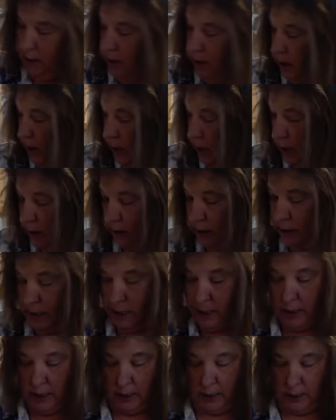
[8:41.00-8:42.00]
And
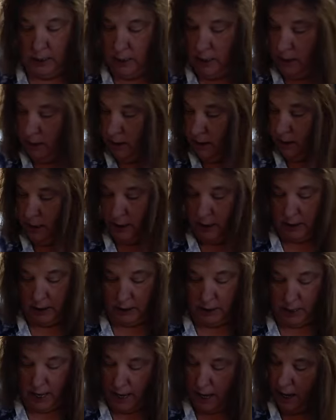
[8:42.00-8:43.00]
then to
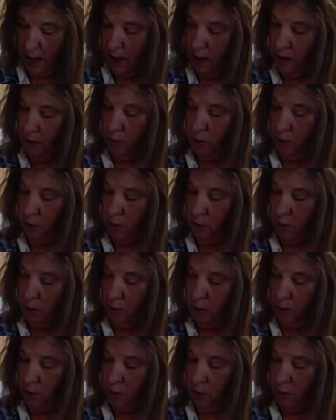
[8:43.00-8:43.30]
that,